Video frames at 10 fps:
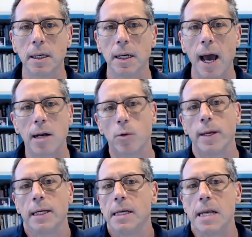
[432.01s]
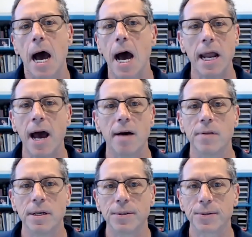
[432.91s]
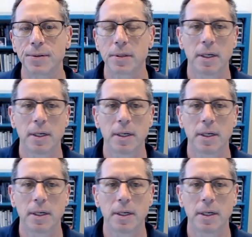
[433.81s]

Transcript: How do we not have this